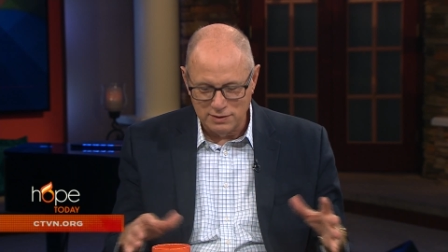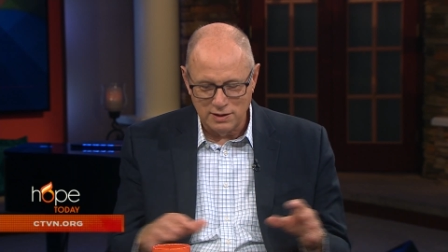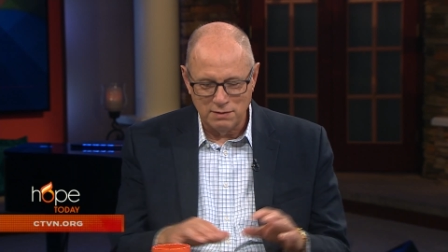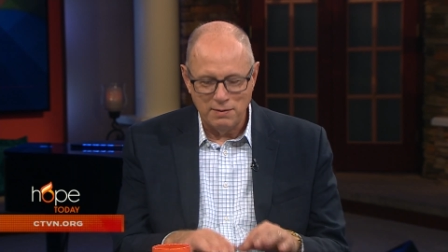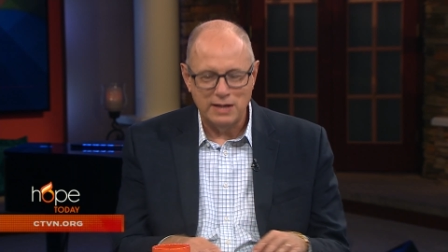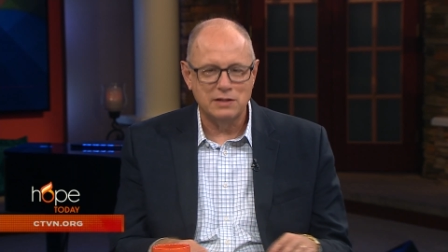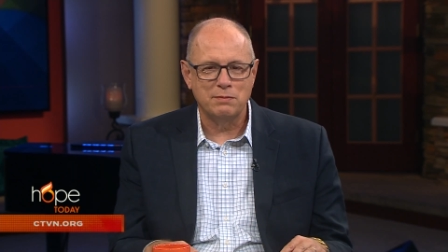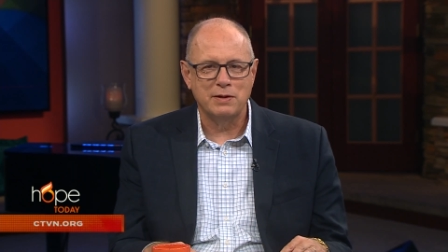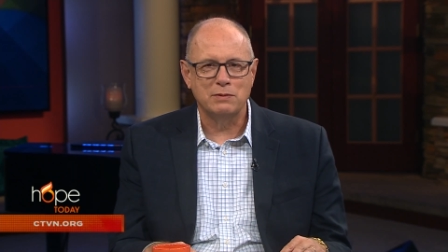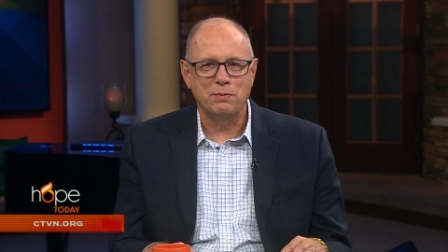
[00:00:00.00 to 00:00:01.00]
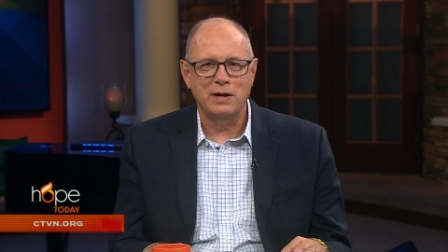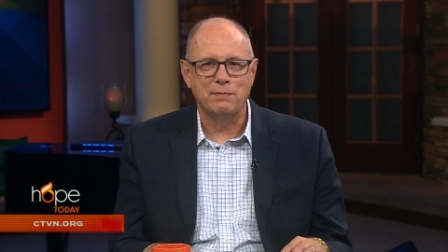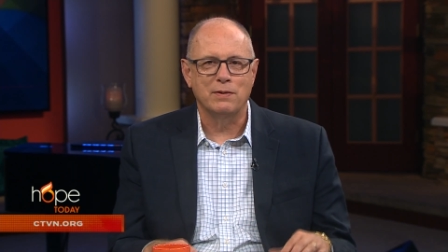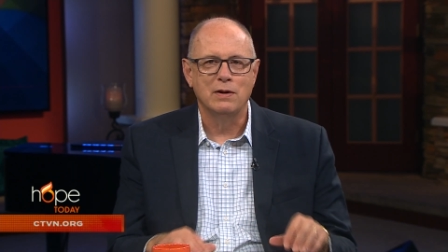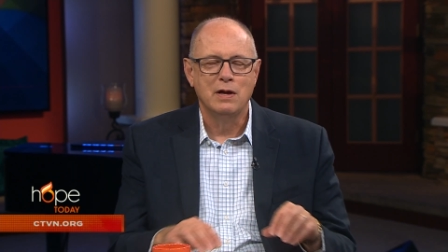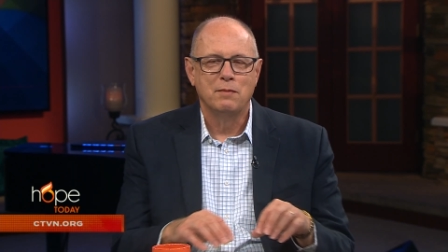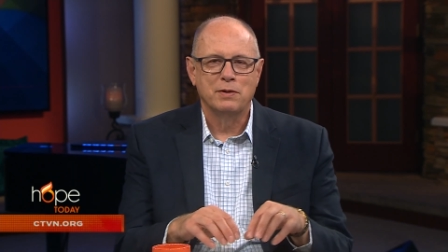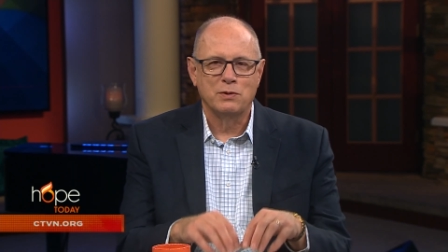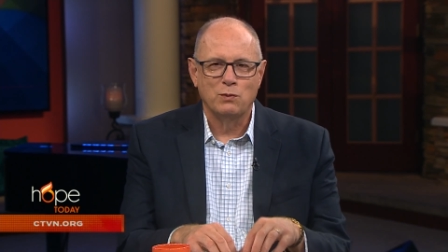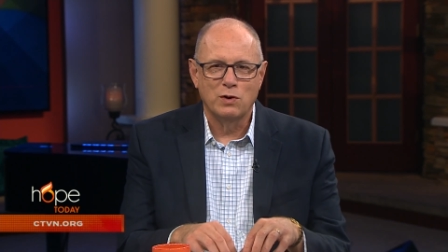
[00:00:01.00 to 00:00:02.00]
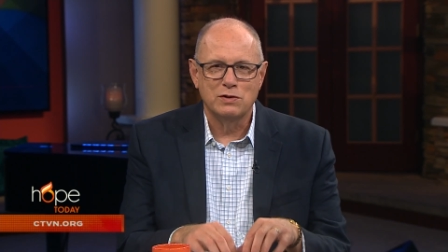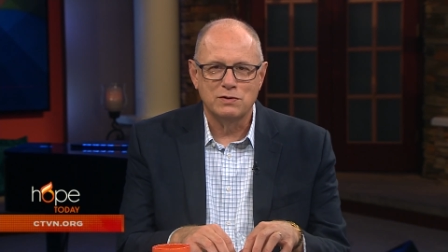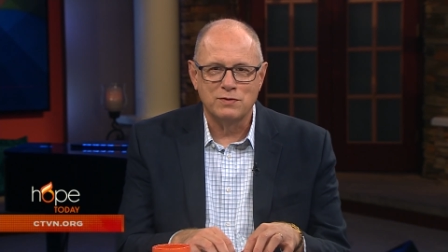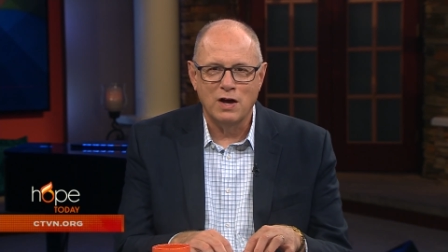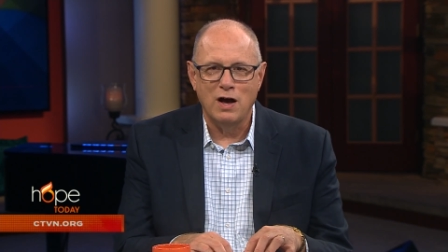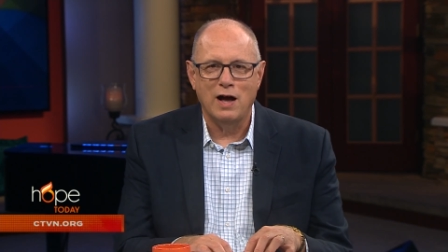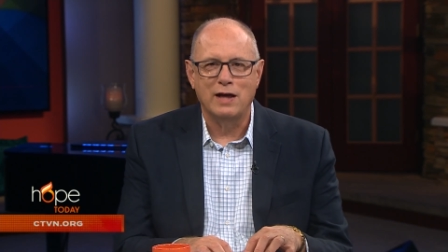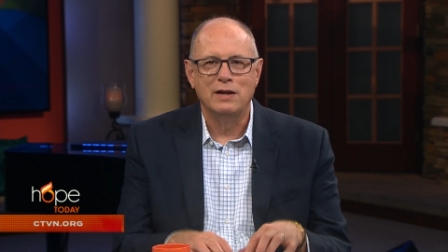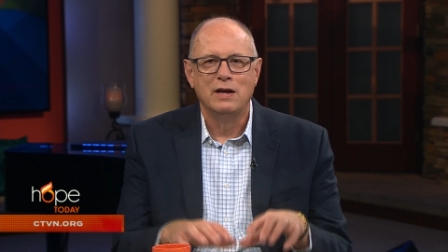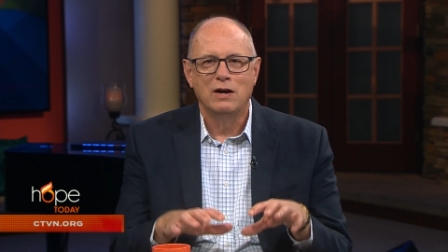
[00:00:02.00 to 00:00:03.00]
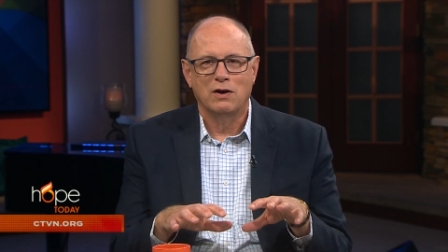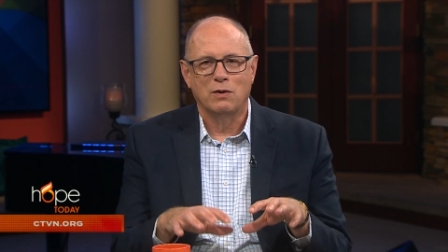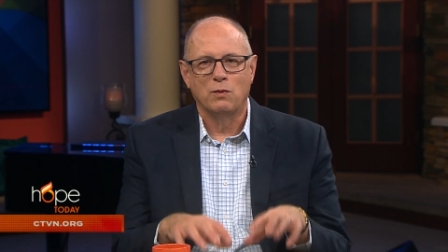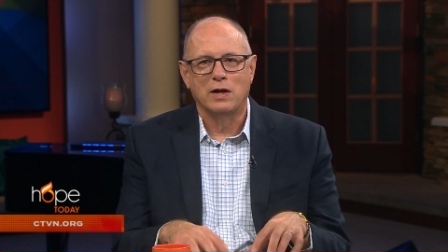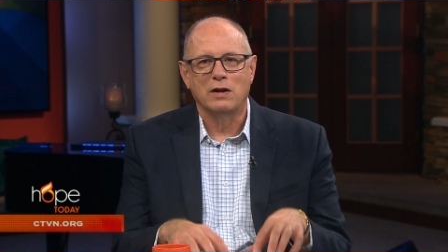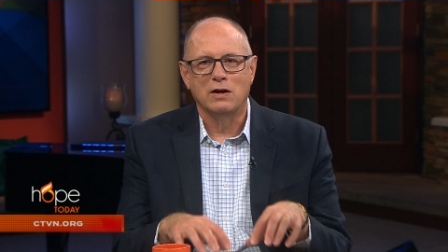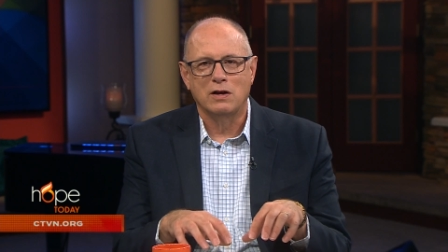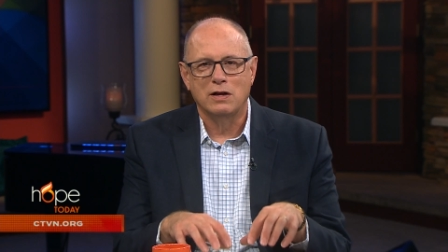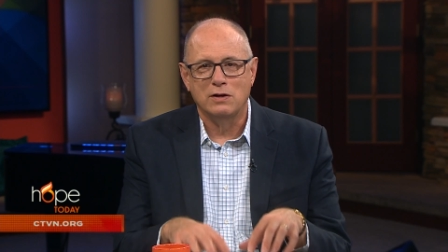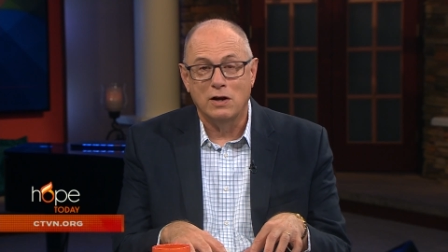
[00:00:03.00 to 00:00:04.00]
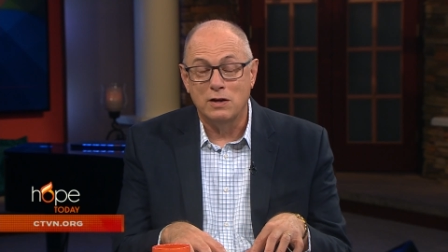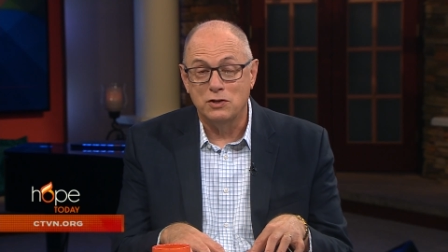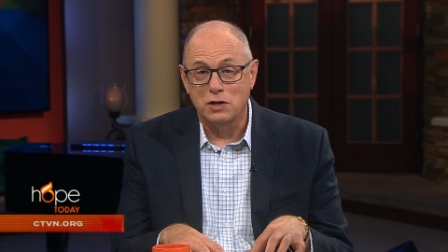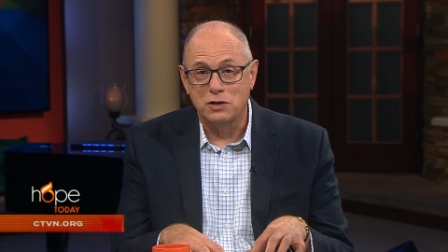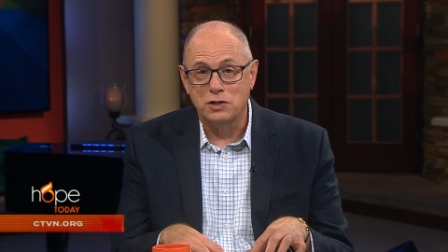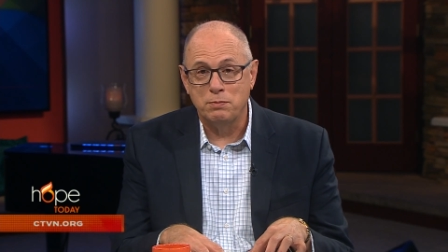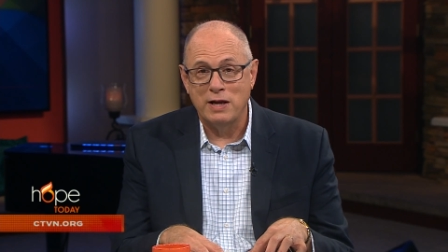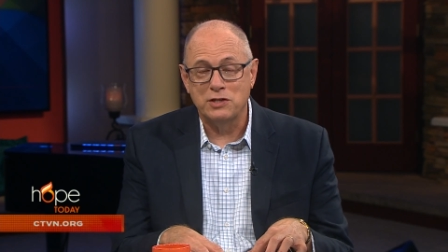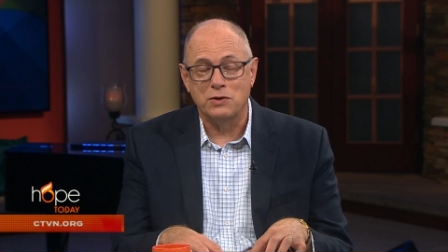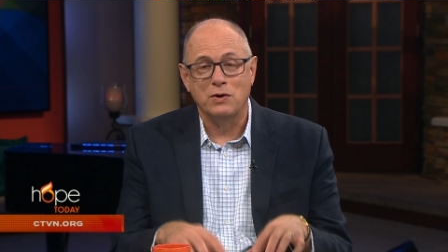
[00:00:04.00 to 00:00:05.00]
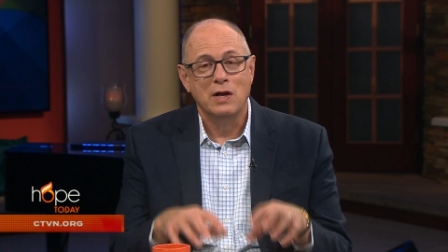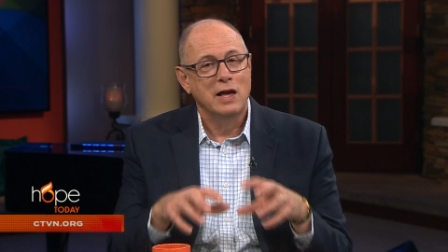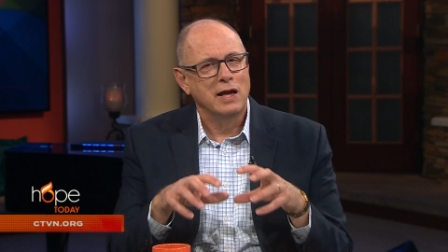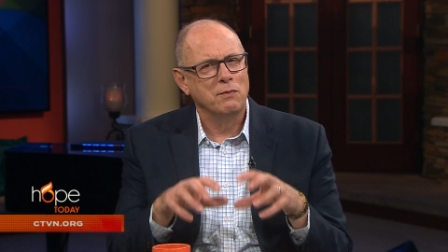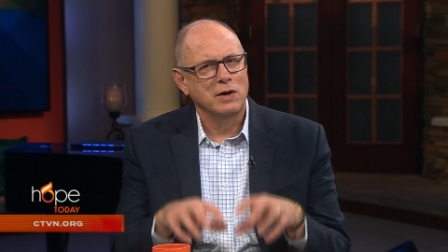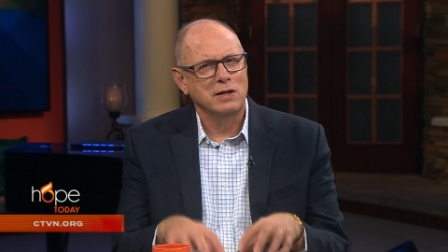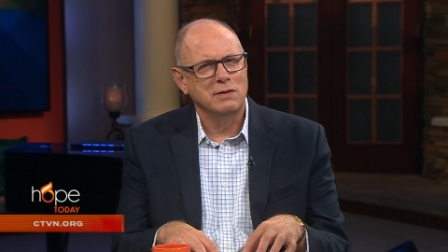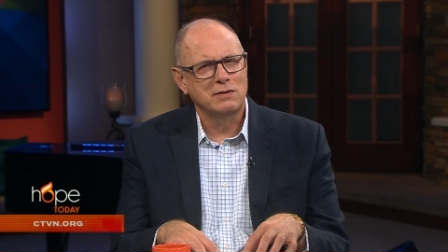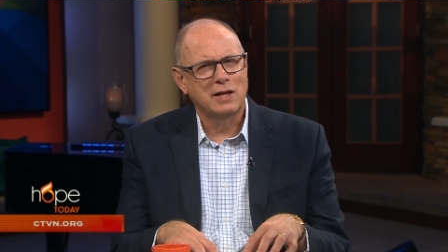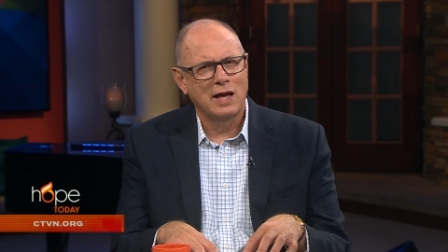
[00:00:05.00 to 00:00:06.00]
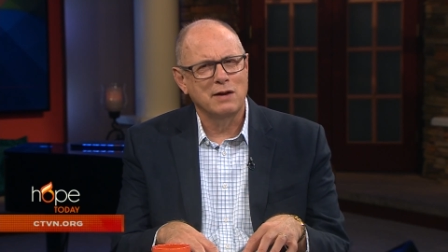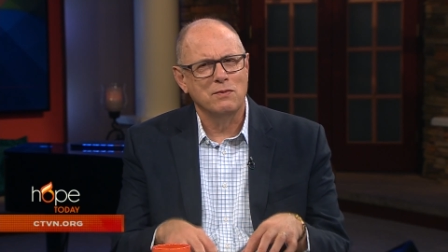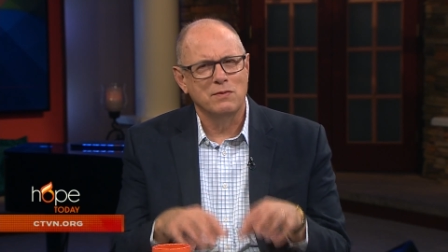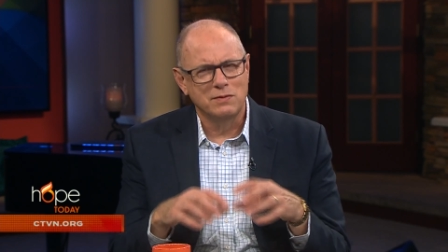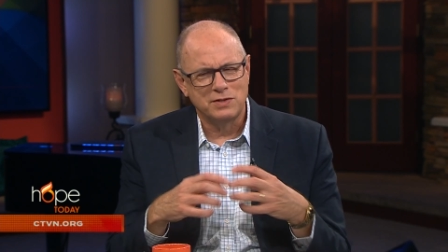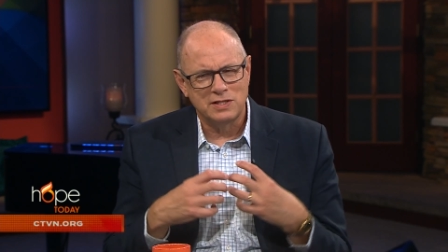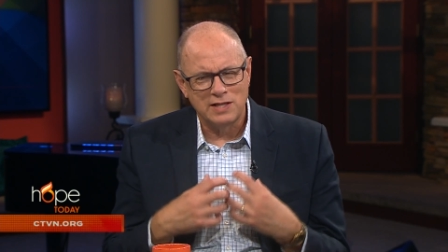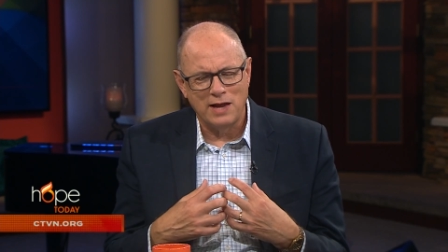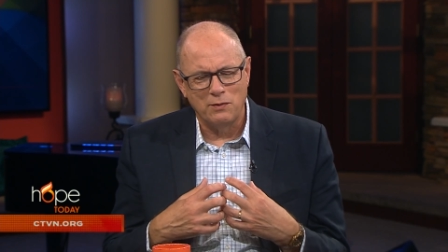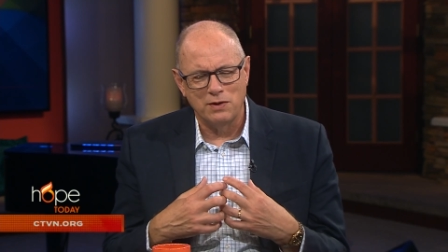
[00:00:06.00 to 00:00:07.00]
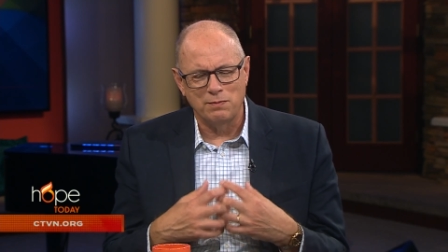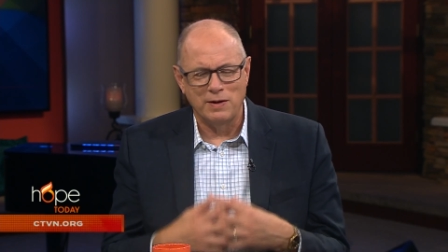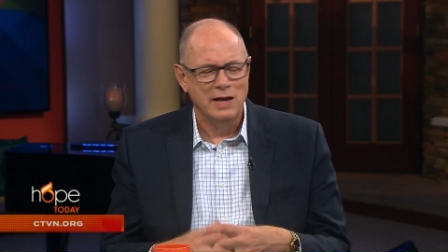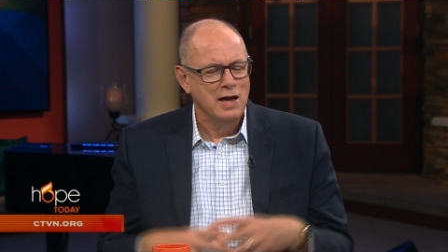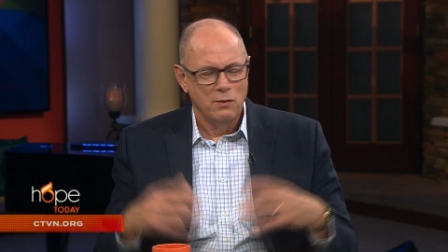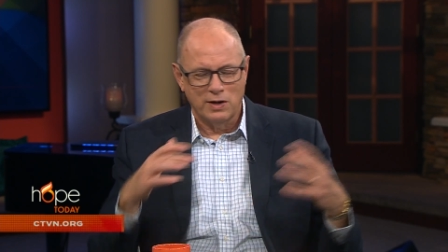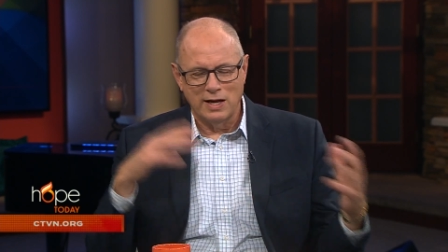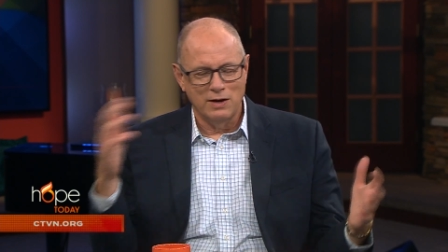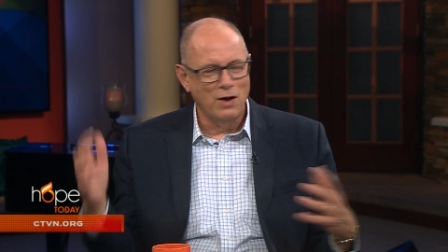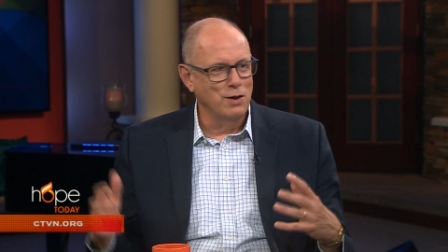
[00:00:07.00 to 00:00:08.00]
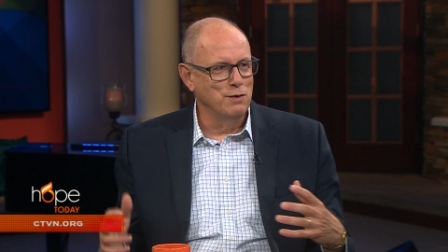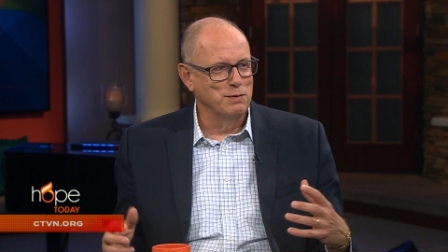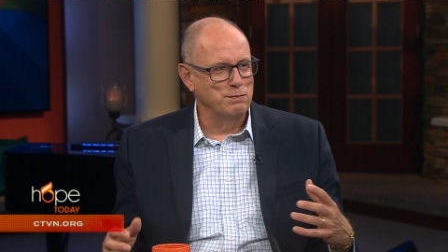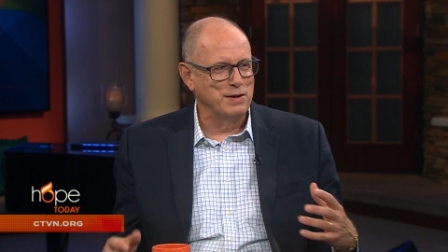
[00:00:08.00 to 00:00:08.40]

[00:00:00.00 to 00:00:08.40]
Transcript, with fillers: There's nothing magic about the paper, but the words of God are what uh, are, are special and what kind of stay with me. We're getting all over the